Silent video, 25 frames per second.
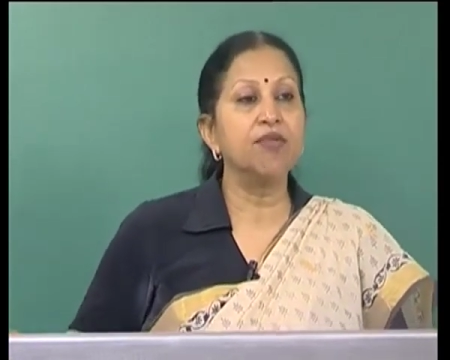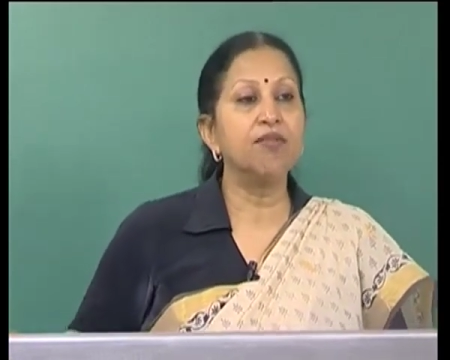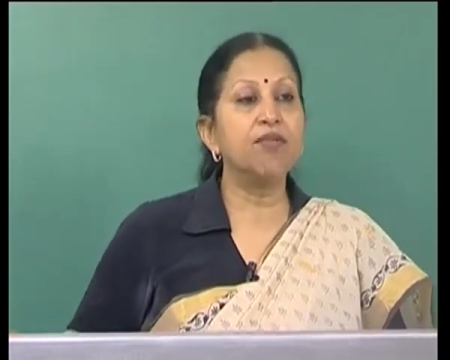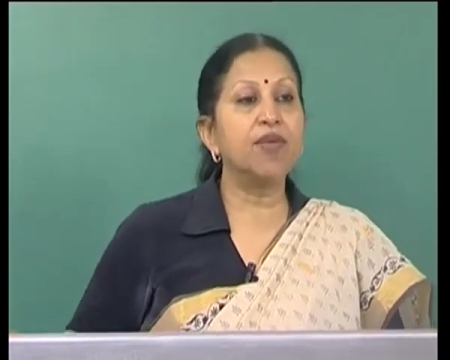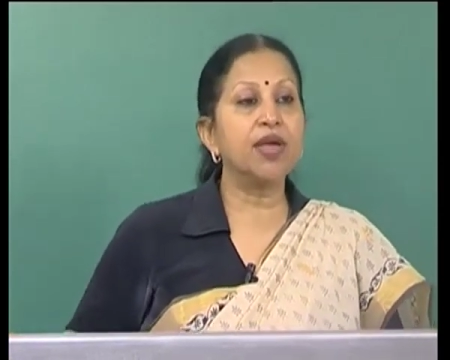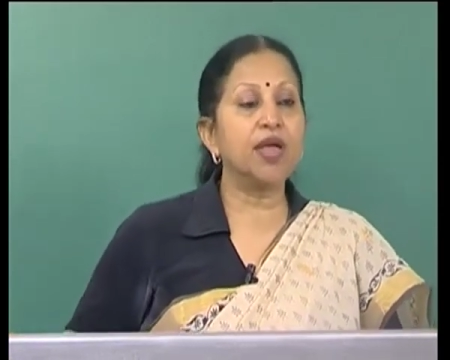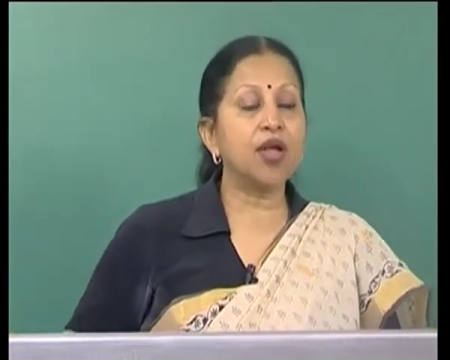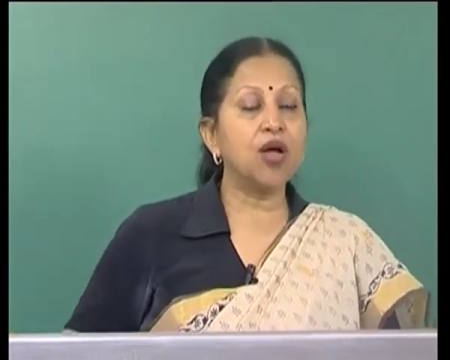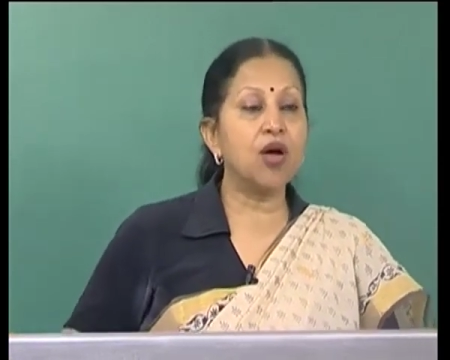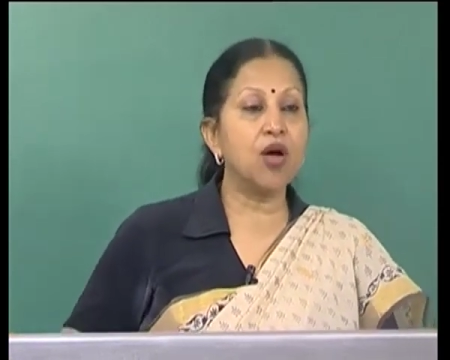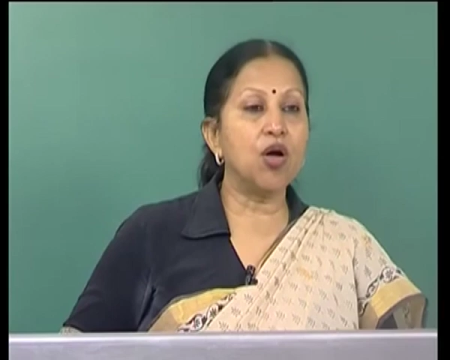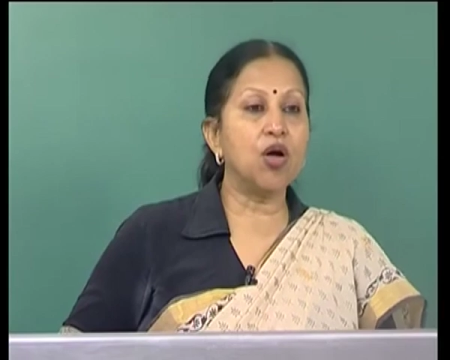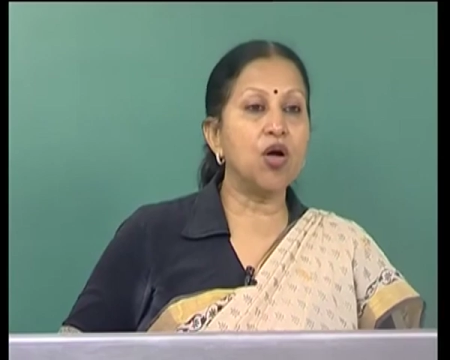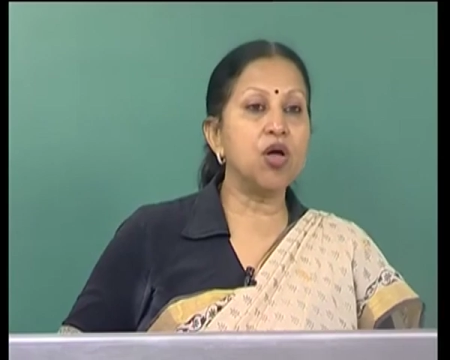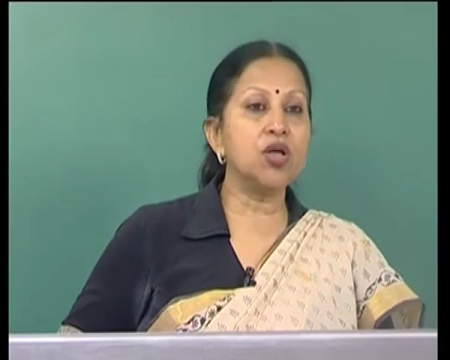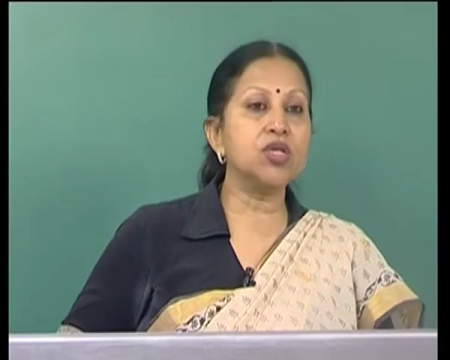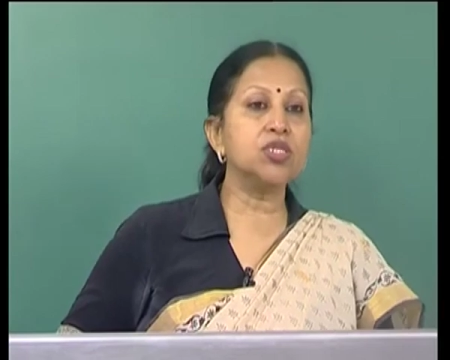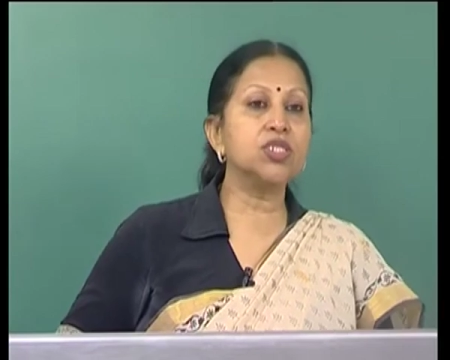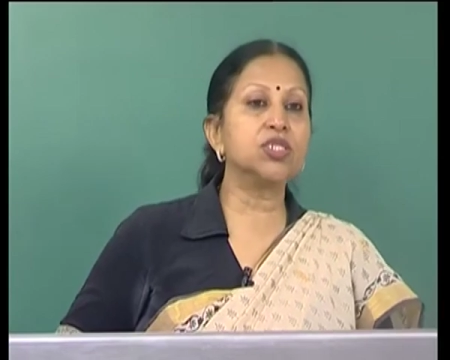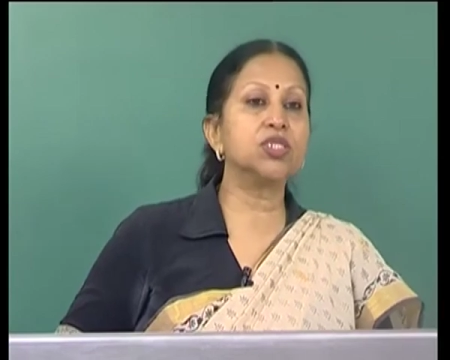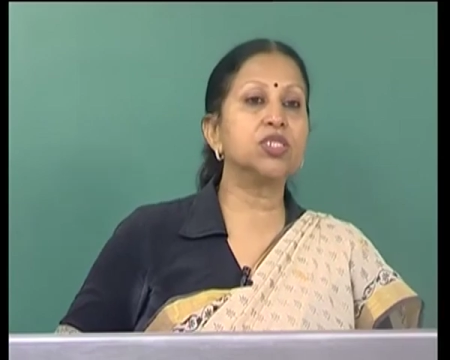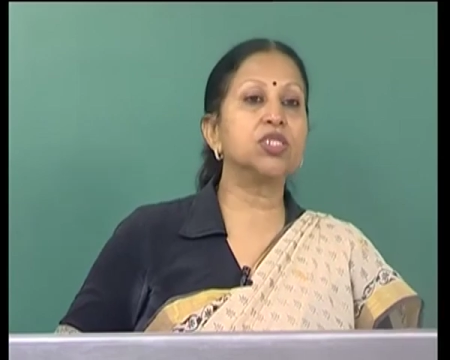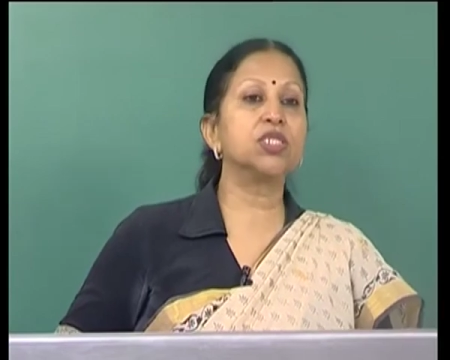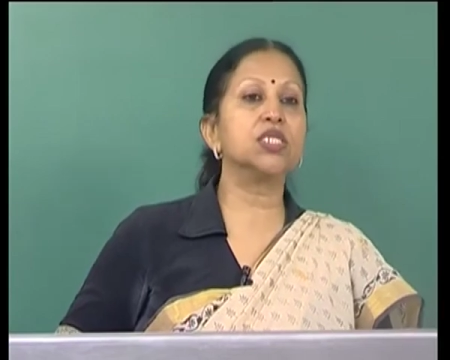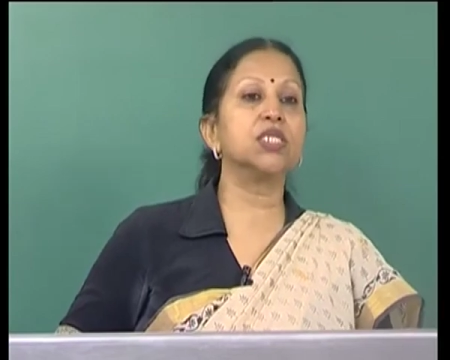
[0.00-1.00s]

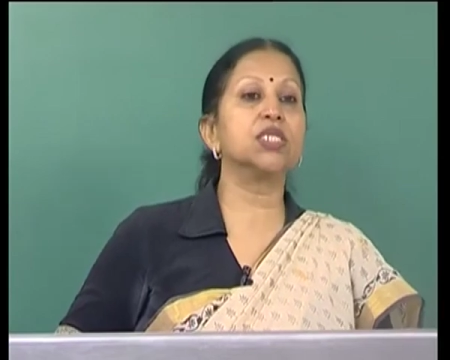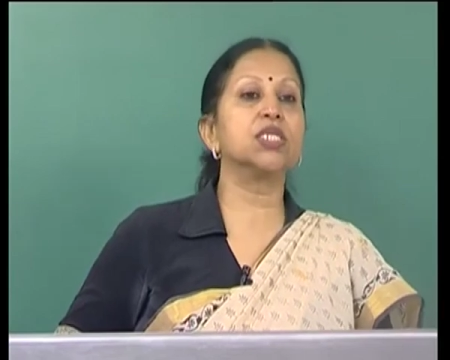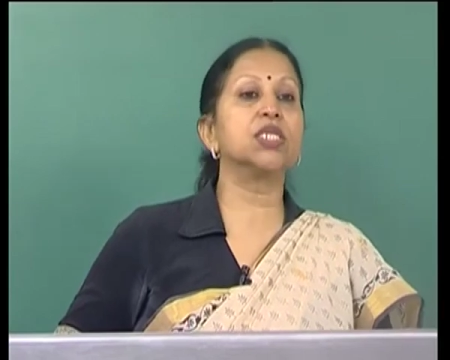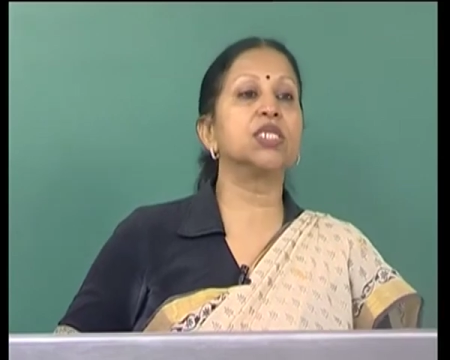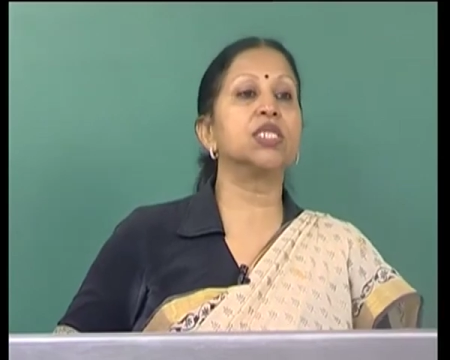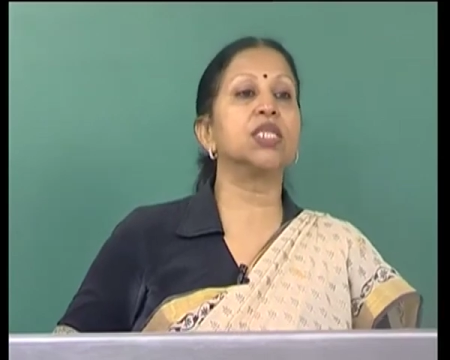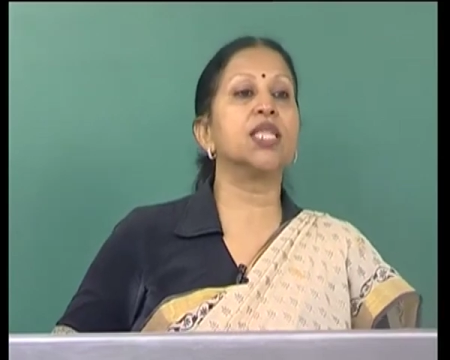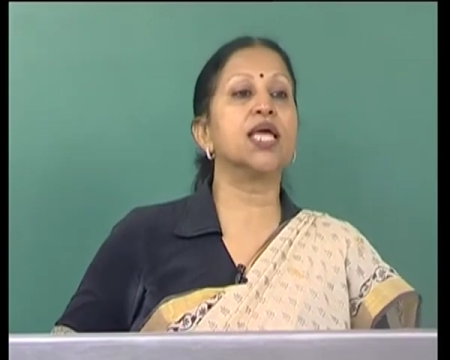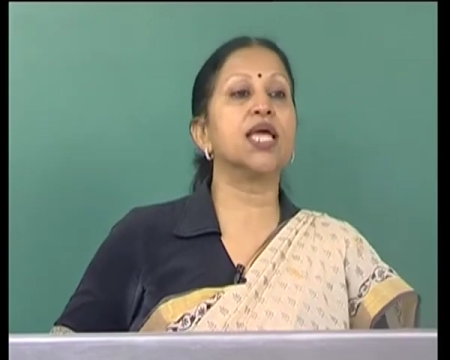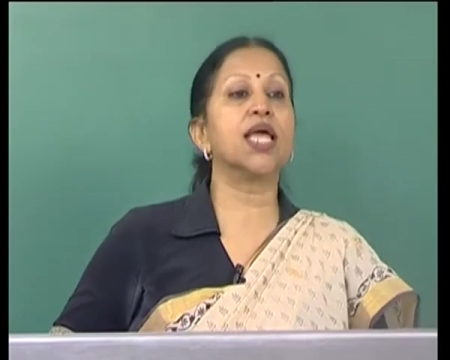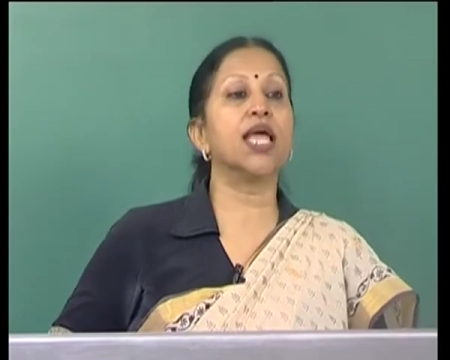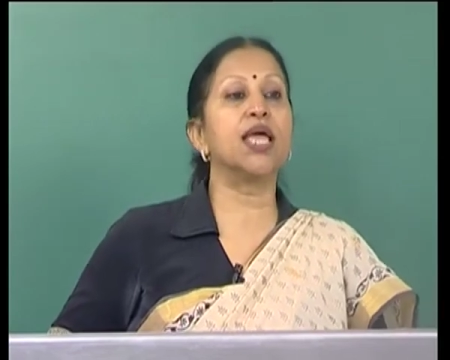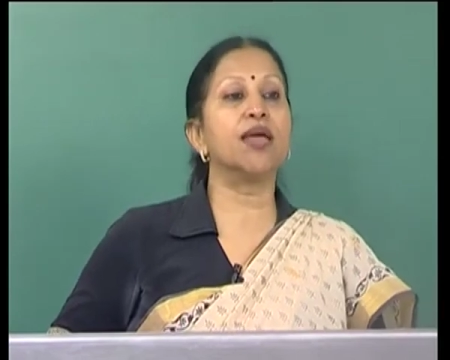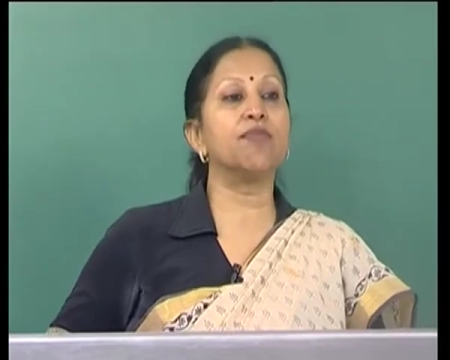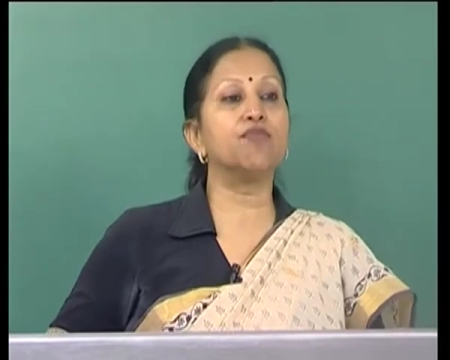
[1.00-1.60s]
because the